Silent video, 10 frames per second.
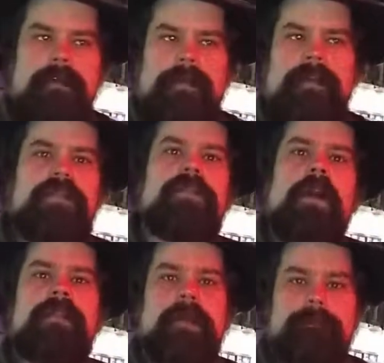this is
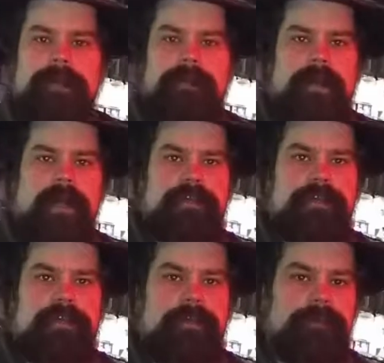not something that I should
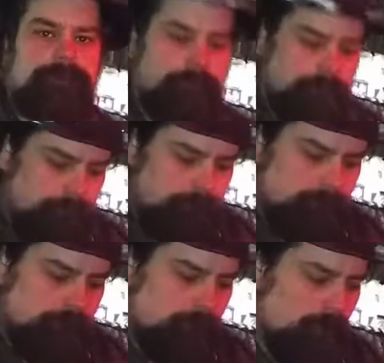do.
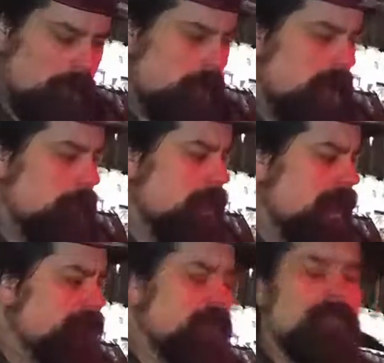
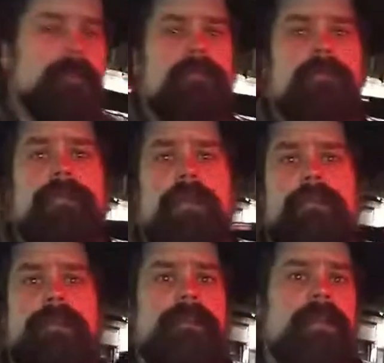Blackface minstrel shows
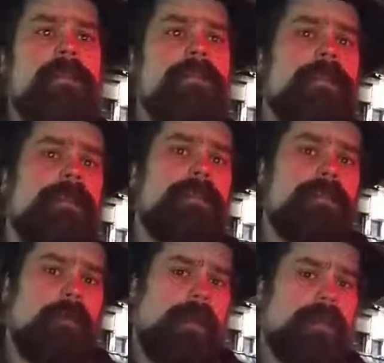continued into the
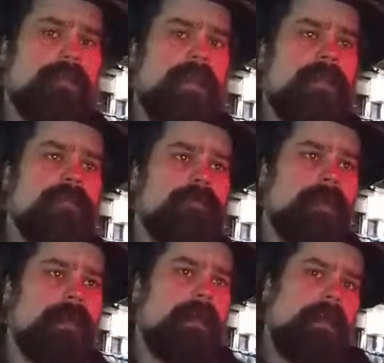20th century.
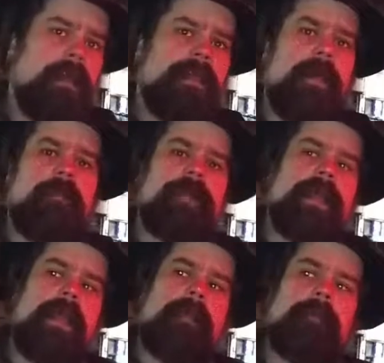They
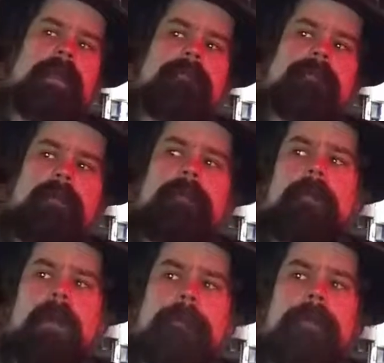became a very
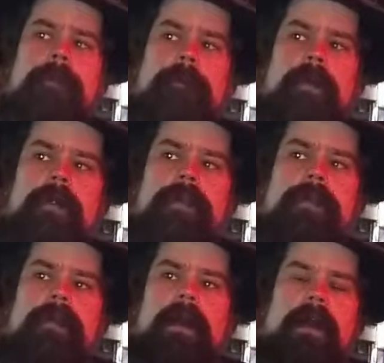popular part
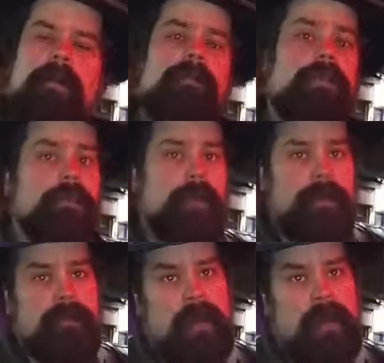of Ku Klux